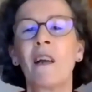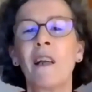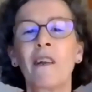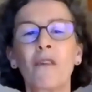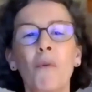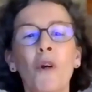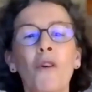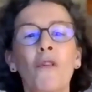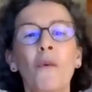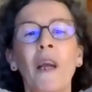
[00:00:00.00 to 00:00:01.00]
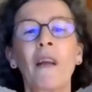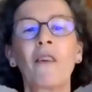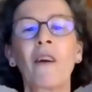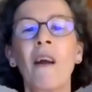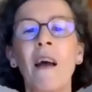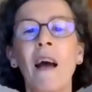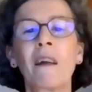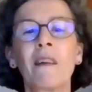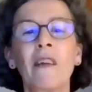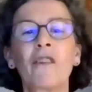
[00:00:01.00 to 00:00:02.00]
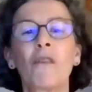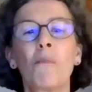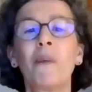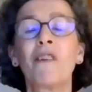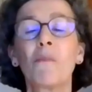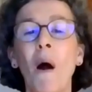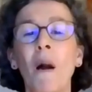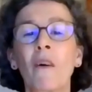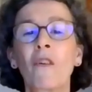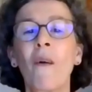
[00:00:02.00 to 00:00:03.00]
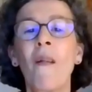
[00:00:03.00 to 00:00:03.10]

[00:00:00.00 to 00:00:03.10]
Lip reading: Let's work together and let's be smart.